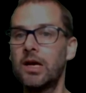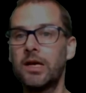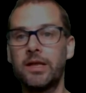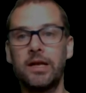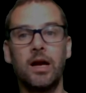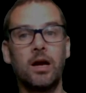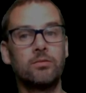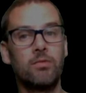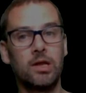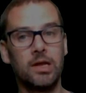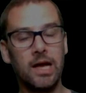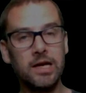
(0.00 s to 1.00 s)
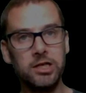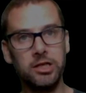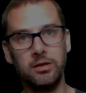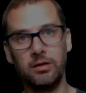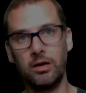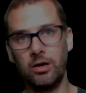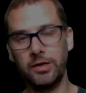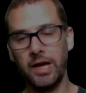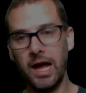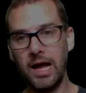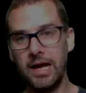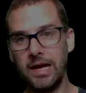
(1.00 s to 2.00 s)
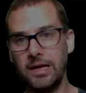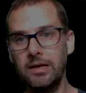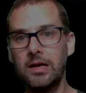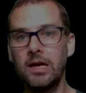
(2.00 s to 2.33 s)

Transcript: then a relation on A